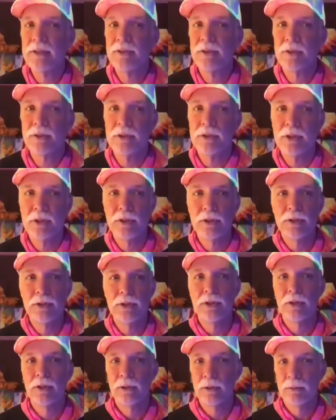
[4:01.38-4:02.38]

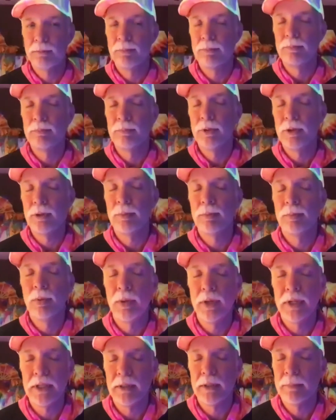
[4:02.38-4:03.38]
your
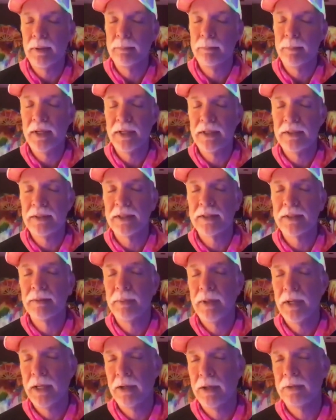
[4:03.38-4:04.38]
point about Benedict
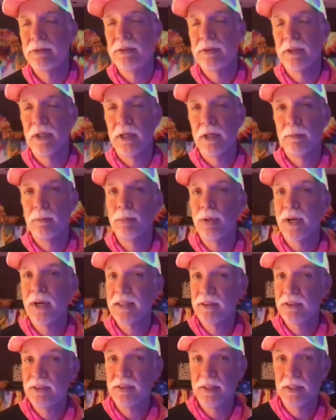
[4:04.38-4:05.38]
about
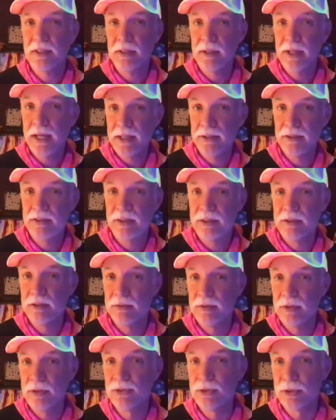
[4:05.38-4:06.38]
practicing hands
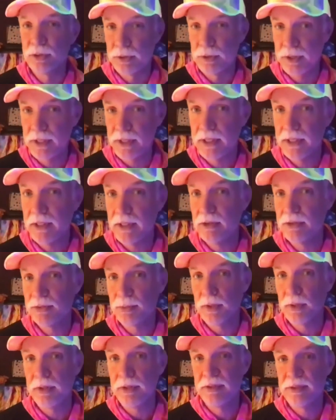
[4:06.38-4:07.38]
individually as
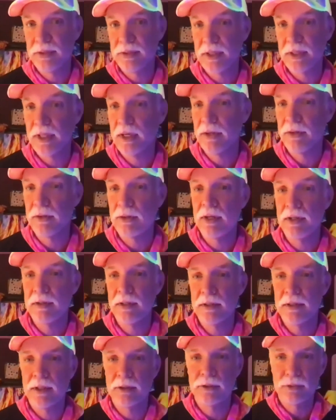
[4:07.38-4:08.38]
well as together. I
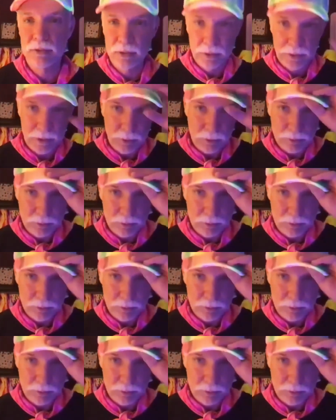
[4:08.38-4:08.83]
think that's really